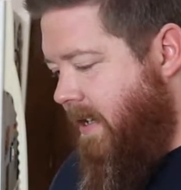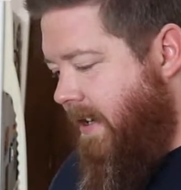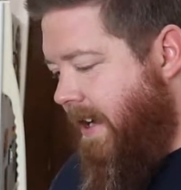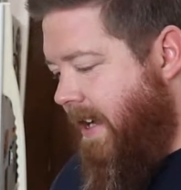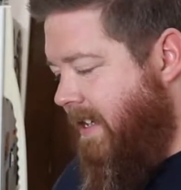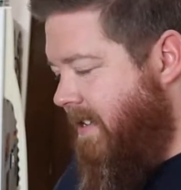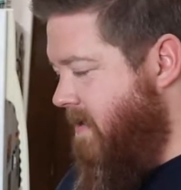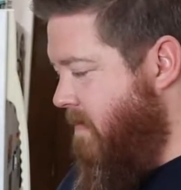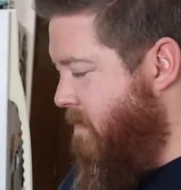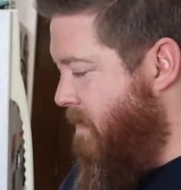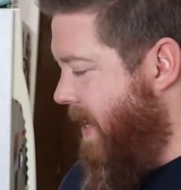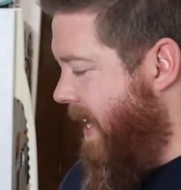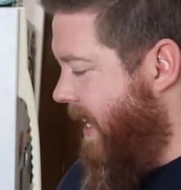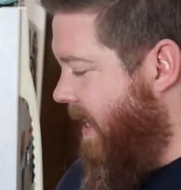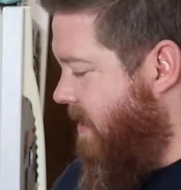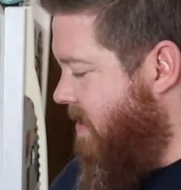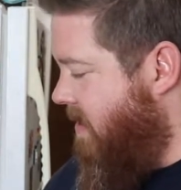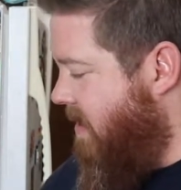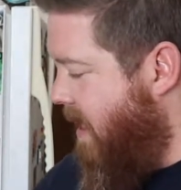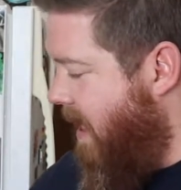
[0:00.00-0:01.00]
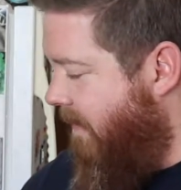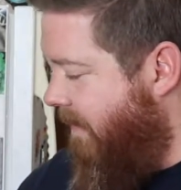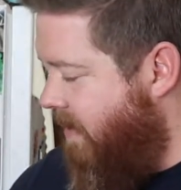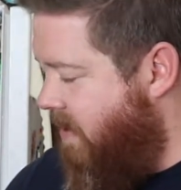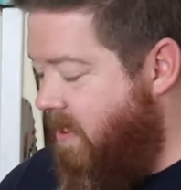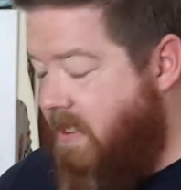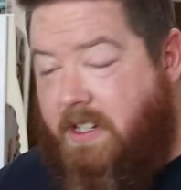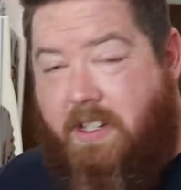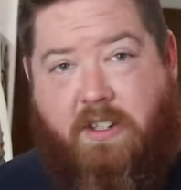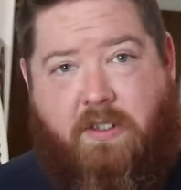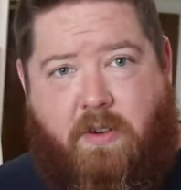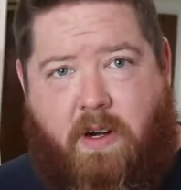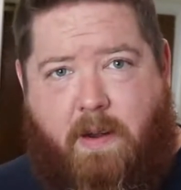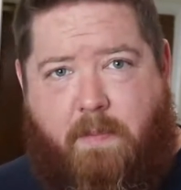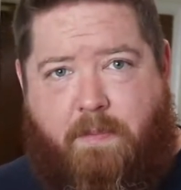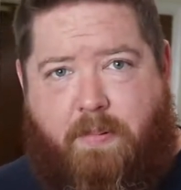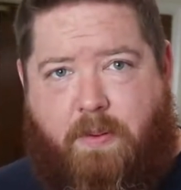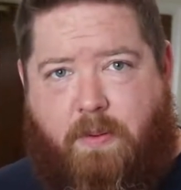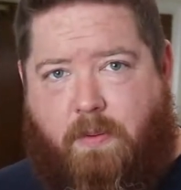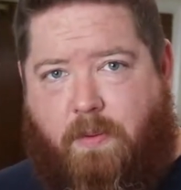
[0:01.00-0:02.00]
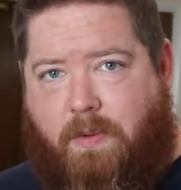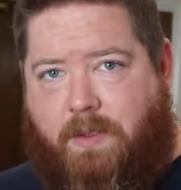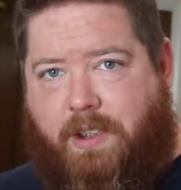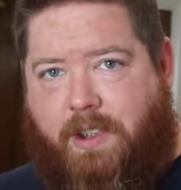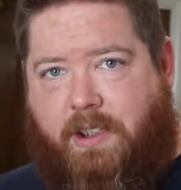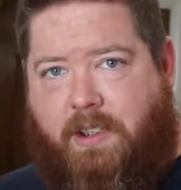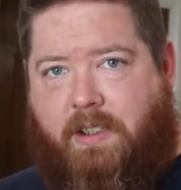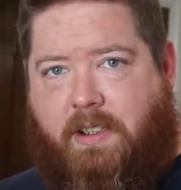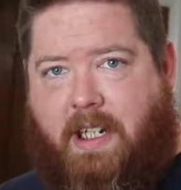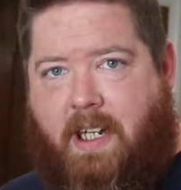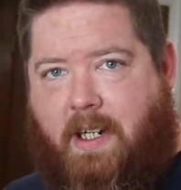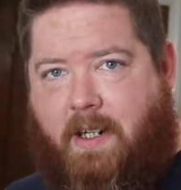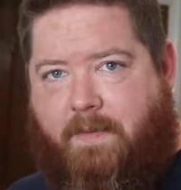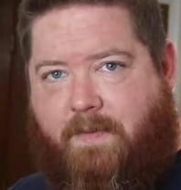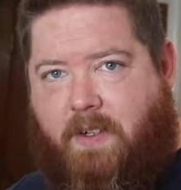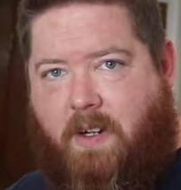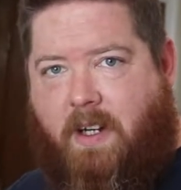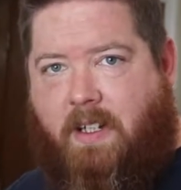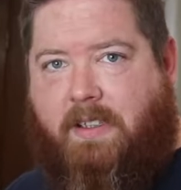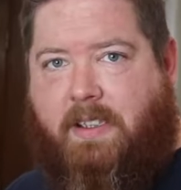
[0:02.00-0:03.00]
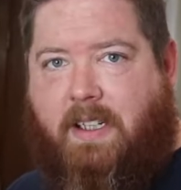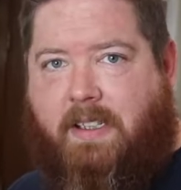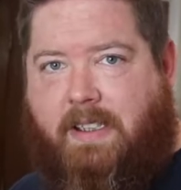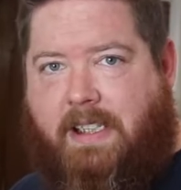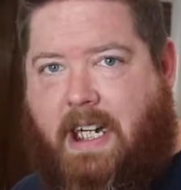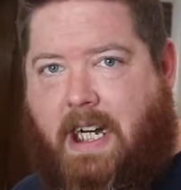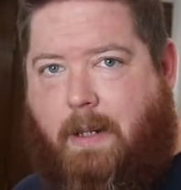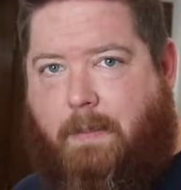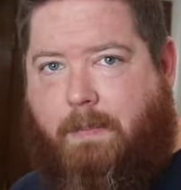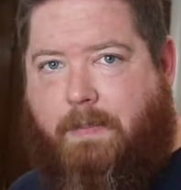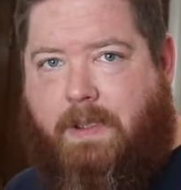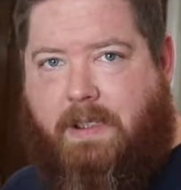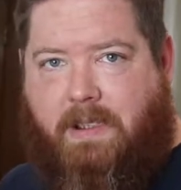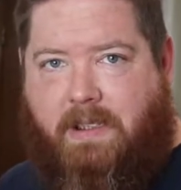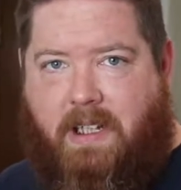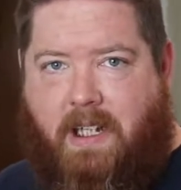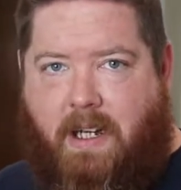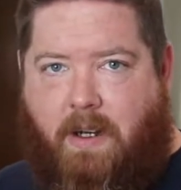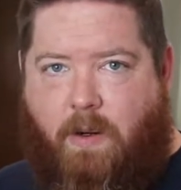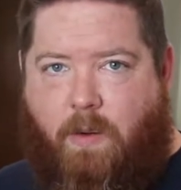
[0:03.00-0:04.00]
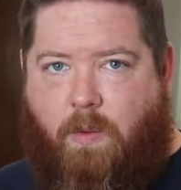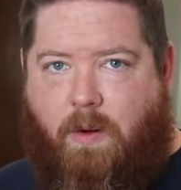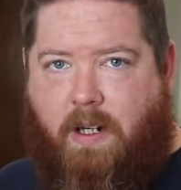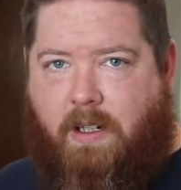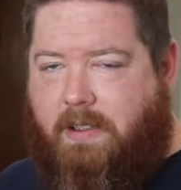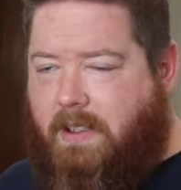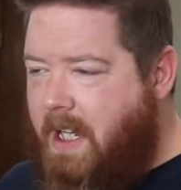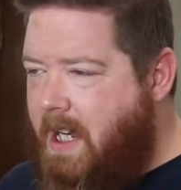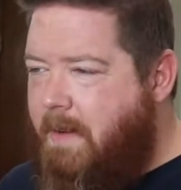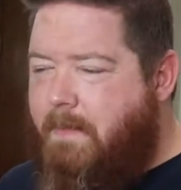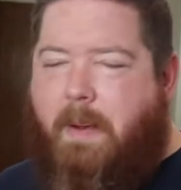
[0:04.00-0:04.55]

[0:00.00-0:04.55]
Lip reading: as a base, and obviously the shrimp we'll just kind of toss on top to see how it works.